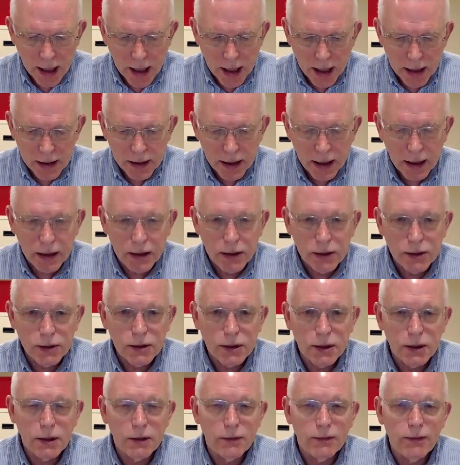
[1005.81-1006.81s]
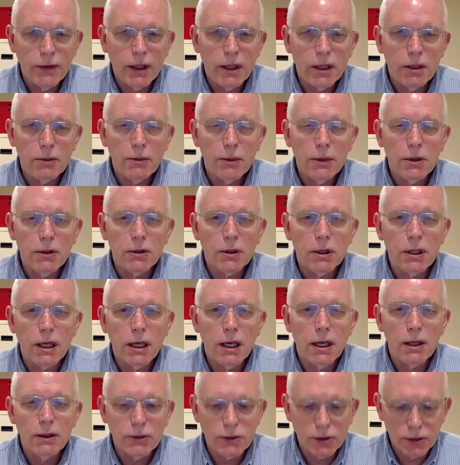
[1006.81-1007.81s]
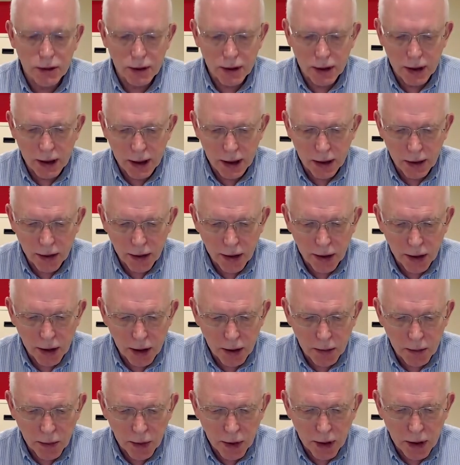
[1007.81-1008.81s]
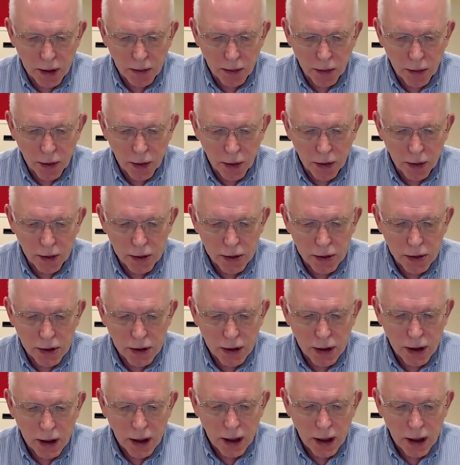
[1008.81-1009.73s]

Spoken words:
and that is the developmental counseling and therapy approach